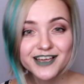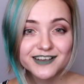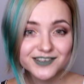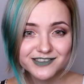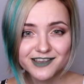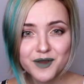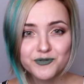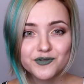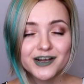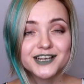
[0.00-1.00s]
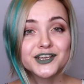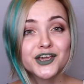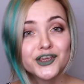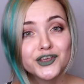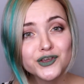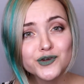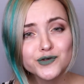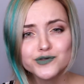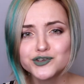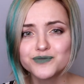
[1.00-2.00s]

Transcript: because they provide a huge